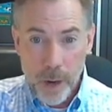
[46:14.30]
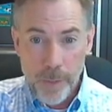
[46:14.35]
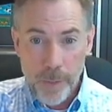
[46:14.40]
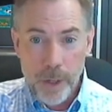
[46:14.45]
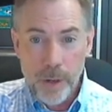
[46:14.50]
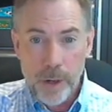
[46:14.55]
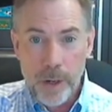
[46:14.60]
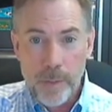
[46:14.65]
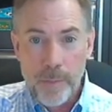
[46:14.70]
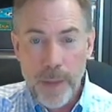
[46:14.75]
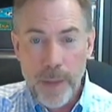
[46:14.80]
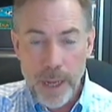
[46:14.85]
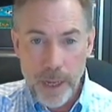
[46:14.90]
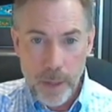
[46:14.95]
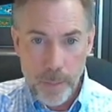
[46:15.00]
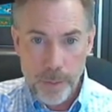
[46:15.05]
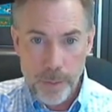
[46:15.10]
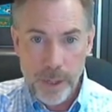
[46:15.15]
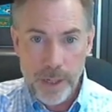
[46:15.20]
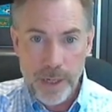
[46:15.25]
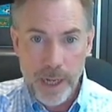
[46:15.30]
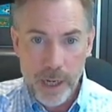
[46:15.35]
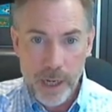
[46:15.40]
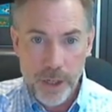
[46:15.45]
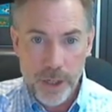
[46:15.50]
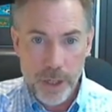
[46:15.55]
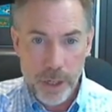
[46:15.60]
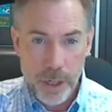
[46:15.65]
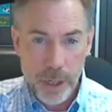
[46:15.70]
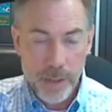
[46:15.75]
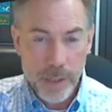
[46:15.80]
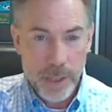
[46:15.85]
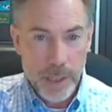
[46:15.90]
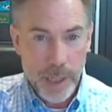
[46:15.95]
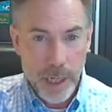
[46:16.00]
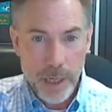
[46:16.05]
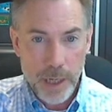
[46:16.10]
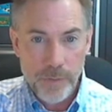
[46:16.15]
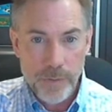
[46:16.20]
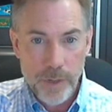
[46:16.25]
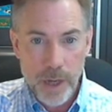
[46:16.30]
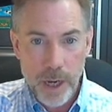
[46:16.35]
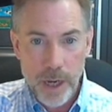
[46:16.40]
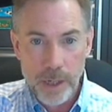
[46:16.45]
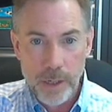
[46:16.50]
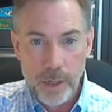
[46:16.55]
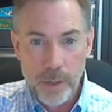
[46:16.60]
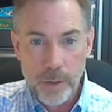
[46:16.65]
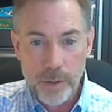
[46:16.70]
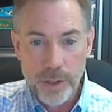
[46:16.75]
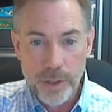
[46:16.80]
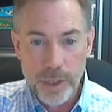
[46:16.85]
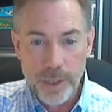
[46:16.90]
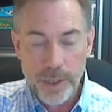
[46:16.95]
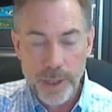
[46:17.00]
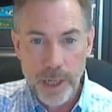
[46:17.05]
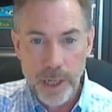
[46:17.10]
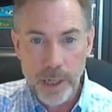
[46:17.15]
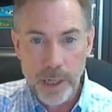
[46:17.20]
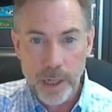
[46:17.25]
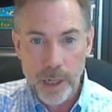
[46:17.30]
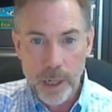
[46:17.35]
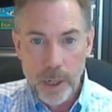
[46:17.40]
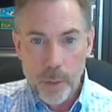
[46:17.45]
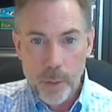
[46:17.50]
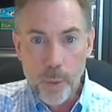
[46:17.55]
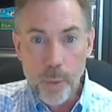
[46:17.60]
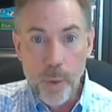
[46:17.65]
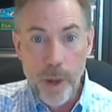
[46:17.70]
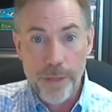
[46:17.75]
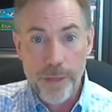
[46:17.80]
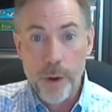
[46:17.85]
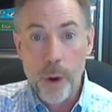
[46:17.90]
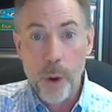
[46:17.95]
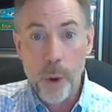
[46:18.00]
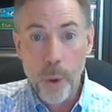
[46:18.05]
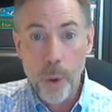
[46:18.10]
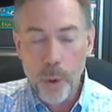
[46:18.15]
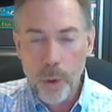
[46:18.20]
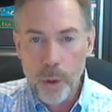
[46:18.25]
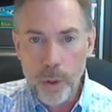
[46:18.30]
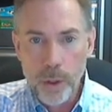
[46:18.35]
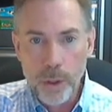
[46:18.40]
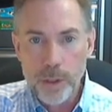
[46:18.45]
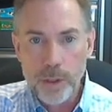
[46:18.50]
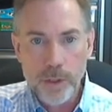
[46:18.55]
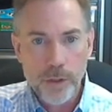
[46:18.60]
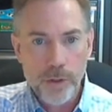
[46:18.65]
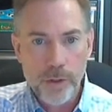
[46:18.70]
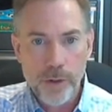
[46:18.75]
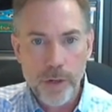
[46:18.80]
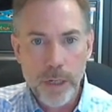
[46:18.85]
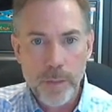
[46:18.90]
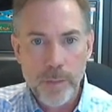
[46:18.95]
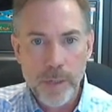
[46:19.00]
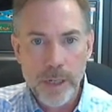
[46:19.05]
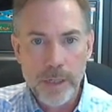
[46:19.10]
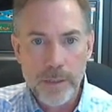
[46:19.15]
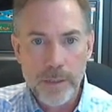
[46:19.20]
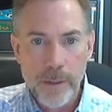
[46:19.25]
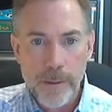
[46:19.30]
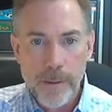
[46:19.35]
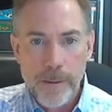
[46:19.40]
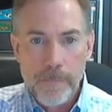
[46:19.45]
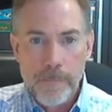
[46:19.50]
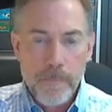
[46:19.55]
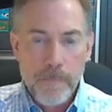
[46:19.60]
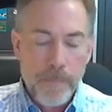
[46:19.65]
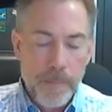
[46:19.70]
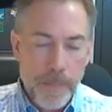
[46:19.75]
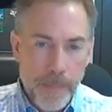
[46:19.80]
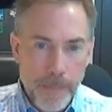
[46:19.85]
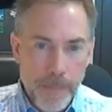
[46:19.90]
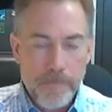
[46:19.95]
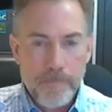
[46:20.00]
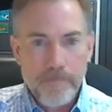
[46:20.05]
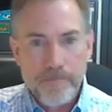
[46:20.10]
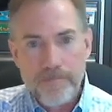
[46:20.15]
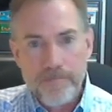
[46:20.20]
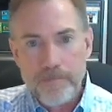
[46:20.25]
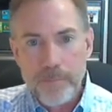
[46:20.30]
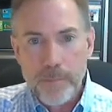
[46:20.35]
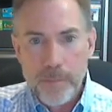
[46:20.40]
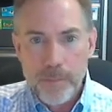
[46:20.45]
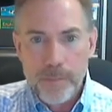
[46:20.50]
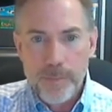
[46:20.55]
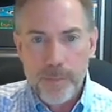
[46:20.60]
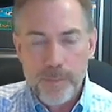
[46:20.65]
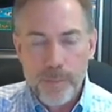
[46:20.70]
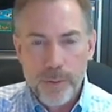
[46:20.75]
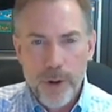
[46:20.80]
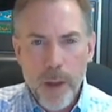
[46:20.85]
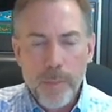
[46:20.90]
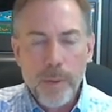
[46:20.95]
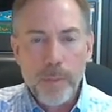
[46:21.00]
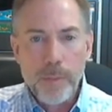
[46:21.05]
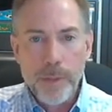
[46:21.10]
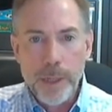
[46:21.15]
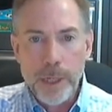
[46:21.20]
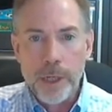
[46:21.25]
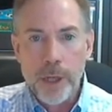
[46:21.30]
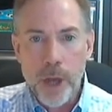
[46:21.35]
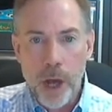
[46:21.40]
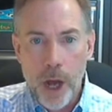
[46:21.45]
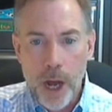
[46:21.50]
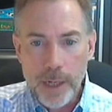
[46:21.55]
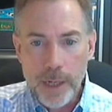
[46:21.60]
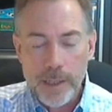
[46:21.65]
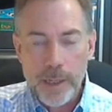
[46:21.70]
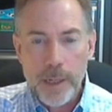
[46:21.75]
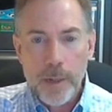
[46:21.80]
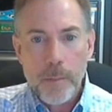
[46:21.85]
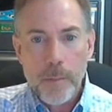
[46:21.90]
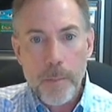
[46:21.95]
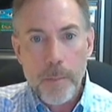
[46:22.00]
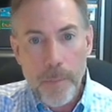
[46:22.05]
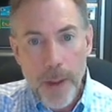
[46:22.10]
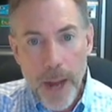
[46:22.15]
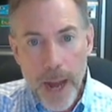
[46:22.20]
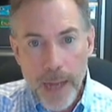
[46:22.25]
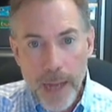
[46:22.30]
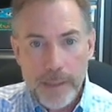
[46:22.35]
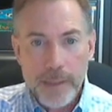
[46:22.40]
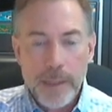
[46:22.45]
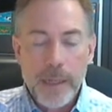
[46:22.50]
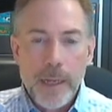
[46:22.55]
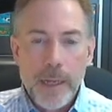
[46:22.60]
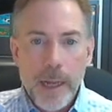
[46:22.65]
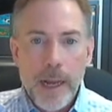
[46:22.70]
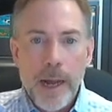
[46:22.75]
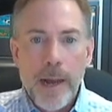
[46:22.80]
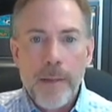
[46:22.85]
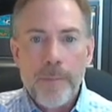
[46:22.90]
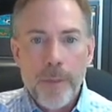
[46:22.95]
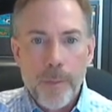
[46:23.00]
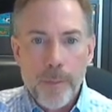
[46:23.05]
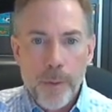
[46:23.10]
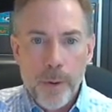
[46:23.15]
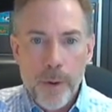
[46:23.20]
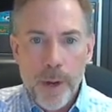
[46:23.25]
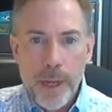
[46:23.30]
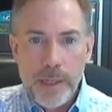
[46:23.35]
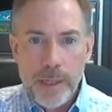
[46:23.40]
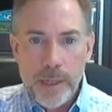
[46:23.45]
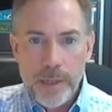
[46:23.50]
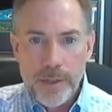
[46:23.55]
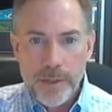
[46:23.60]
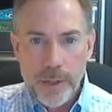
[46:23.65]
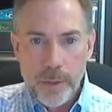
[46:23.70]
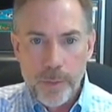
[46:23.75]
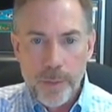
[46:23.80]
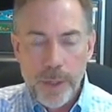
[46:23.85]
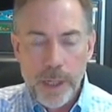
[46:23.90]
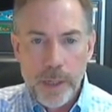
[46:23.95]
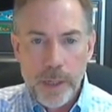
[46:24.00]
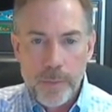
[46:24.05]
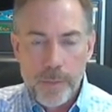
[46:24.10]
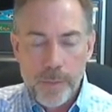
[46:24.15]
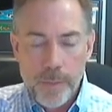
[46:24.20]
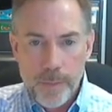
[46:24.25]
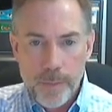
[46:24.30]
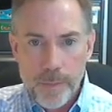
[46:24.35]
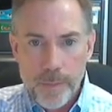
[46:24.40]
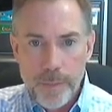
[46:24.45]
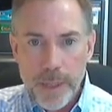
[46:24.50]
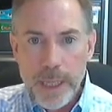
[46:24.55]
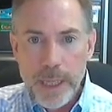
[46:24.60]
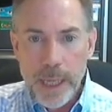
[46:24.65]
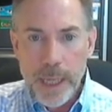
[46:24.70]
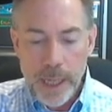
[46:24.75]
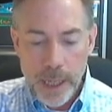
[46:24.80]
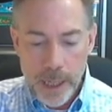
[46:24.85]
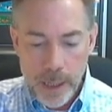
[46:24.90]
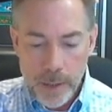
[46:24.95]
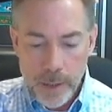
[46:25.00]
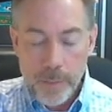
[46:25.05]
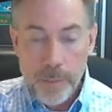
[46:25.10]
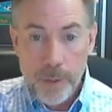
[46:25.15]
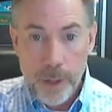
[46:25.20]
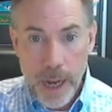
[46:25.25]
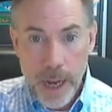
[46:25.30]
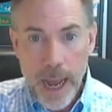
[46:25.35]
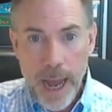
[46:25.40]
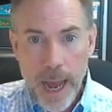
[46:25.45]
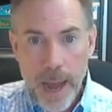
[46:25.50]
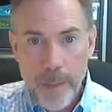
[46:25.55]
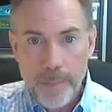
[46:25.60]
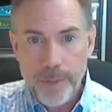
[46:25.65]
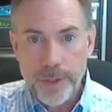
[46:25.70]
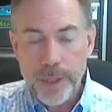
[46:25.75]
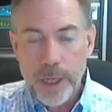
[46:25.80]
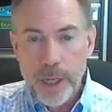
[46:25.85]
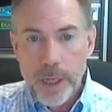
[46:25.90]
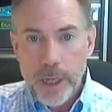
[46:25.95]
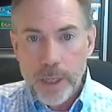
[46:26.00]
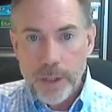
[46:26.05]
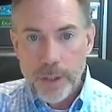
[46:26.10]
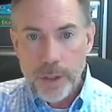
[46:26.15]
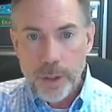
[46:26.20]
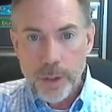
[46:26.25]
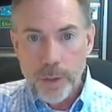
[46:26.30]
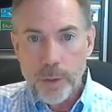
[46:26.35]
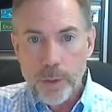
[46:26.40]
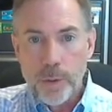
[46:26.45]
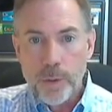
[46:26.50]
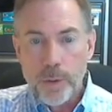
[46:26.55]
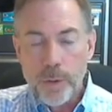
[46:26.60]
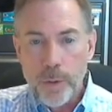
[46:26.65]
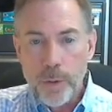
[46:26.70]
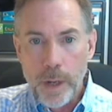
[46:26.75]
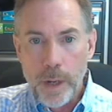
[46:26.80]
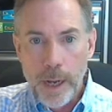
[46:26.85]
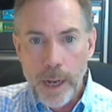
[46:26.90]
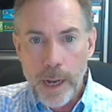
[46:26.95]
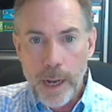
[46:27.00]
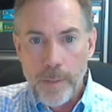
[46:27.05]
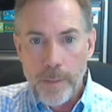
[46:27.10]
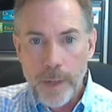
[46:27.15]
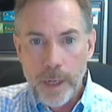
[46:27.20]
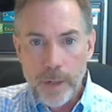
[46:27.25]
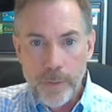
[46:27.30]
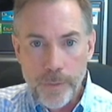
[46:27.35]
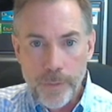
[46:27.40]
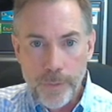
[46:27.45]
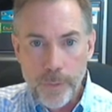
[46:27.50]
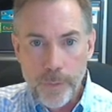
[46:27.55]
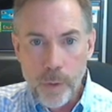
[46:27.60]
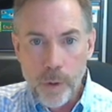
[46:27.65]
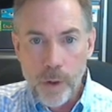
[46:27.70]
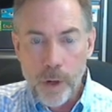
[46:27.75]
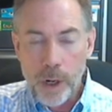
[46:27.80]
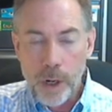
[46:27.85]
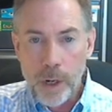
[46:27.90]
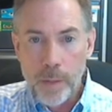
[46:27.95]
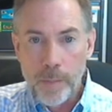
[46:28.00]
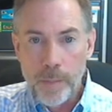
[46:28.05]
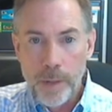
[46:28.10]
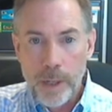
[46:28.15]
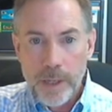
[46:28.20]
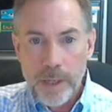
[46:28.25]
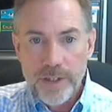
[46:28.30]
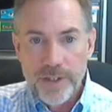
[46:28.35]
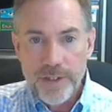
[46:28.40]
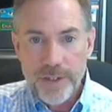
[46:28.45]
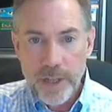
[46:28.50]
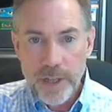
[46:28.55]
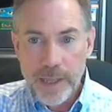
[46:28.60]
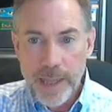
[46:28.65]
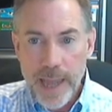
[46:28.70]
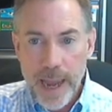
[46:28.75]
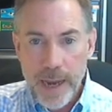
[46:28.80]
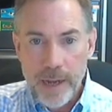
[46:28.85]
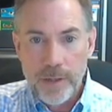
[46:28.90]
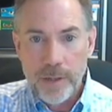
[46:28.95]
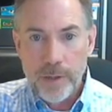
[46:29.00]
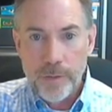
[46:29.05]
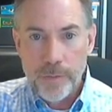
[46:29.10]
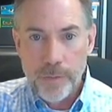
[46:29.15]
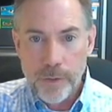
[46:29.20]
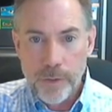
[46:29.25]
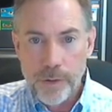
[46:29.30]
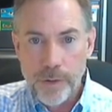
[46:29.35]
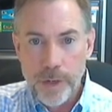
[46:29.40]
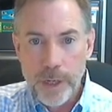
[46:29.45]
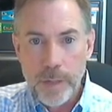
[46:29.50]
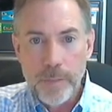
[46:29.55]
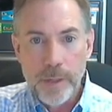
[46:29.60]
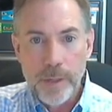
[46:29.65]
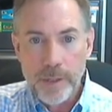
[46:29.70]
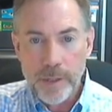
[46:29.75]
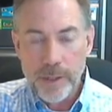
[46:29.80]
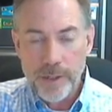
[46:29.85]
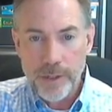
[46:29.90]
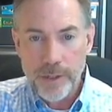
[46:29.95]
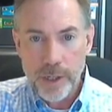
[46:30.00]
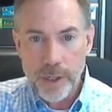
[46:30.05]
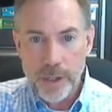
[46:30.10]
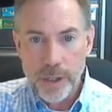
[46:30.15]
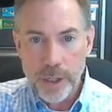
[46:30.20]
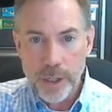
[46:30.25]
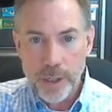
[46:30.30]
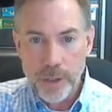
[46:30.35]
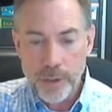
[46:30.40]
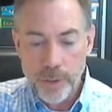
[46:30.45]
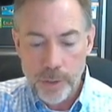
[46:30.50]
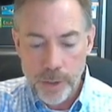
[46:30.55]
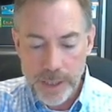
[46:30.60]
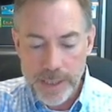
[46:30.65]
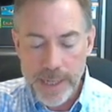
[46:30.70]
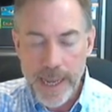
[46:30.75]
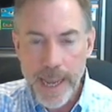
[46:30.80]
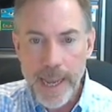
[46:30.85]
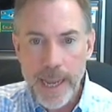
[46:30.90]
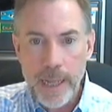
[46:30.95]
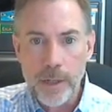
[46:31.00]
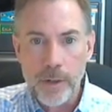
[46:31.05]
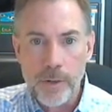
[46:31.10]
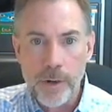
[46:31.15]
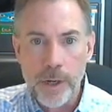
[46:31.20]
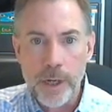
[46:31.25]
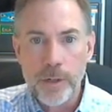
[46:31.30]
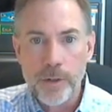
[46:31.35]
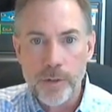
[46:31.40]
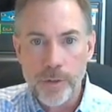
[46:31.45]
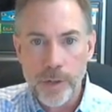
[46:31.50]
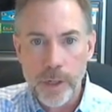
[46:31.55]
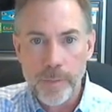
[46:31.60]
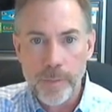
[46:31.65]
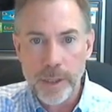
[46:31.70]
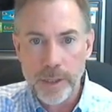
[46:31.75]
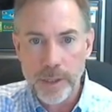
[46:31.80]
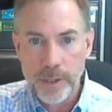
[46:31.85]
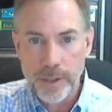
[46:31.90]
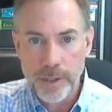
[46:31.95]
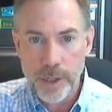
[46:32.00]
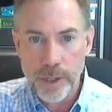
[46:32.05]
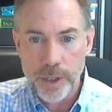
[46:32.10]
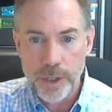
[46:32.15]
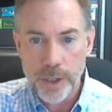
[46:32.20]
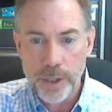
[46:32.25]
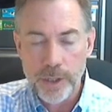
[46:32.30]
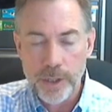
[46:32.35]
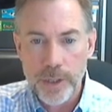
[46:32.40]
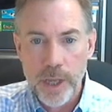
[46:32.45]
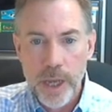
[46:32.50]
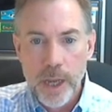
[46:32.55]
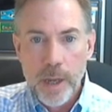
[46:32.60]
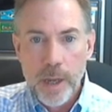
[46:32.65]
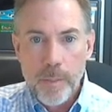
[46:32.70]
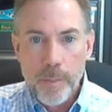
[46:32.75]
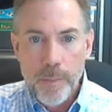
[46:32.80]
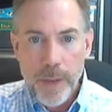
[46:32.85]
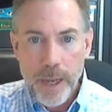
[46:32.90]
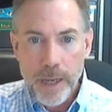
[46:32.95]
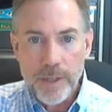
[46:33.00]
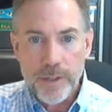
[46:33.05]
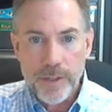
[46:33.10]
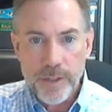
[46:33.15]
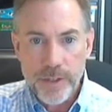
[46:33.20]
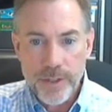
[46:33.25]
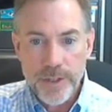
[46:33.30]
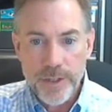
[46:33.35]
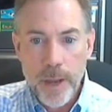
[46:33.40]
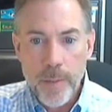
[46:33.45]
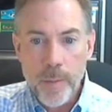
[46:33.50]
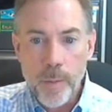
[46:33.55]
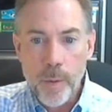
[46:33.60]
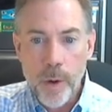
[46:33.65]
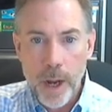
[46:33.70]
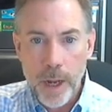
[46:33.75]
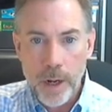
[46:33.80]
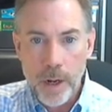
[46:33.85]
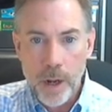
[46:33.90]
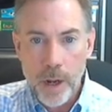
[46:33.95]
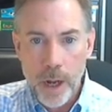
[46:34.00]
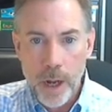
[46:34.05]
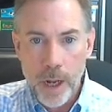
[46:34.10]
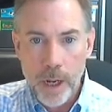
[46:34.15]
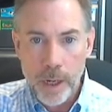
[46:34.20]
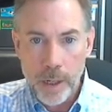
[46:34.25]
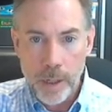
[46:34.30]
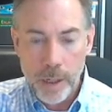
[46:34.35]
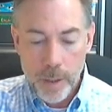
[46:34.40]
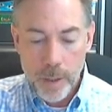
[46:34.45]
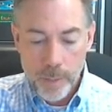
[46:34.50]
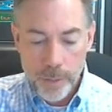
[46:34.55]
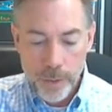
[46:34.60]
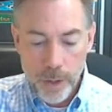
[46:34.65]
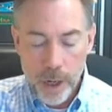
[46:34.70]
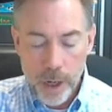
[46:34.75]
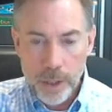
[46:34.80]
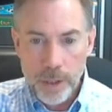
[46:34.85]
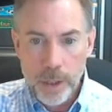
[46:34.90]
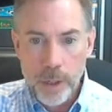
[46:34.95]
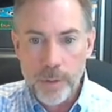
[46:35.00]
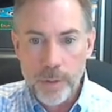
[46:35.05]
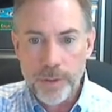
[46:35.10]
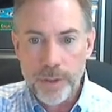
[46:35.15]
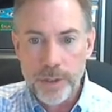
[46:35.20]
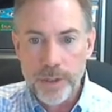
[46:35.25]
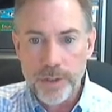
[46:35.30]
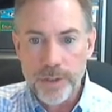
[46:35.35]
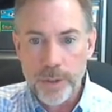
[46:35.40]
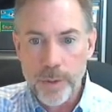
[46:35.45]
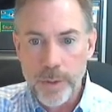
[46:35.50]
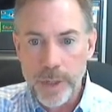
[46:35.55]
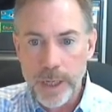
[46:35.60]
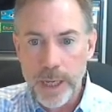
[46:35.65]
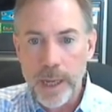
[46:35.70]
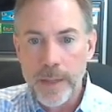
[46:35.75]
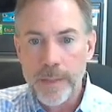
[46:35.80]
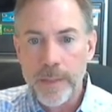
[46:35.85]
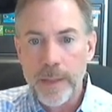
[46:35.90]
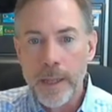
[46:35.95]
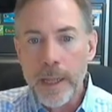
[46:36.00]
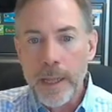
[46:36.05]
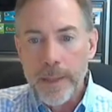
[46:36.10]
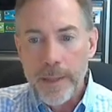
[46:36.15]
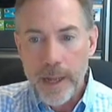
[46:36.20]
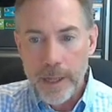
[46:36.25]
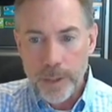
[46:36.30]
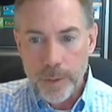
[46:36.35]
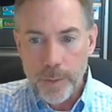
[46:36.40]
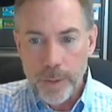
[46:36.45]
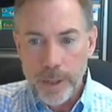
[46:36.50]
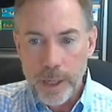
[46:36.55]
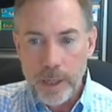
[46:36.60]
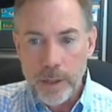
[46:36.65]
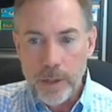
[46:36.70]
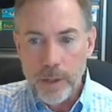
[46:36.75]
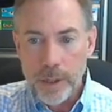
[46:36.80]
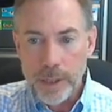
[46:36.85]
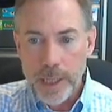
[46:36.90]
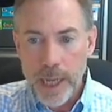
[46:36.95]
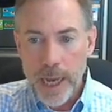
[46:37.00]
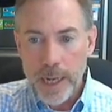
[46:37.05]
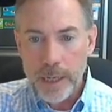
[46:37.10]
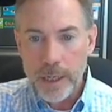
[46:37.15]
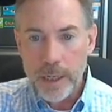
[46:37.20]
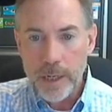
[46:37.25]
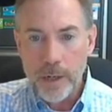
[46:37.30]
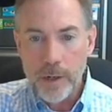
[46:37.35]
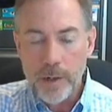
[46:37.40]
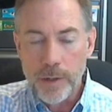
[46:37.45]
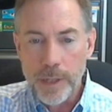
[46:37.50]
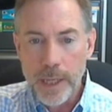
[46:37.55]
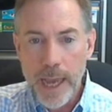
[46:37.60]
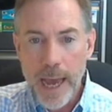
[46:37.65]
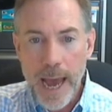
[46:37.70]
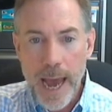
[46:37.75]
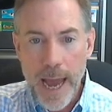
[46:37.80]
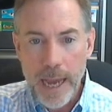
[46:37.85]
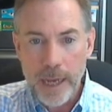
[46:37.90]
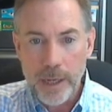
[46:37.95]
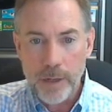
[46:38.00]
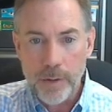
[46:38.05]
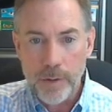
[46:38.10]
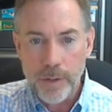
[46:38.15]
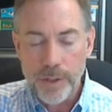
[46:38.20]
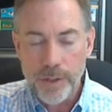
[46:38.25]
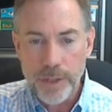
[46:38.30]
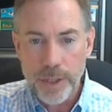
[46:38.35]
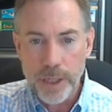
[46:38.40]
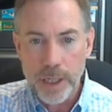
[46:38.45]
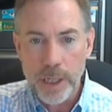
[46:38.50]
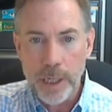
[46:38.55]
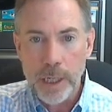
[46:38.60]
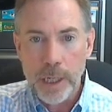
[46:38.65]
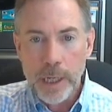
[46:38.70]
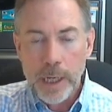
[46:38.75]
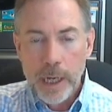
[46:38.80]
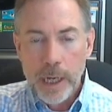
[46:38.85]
going to make a prediction on the day of diagnosis and withhold treatment? Probably not. But the point is that we can begin perhaps to inform selective treatment decisions or tailoring treatment decisions based somewhat on prognosis. So again, that's what they looked at here, the accuracy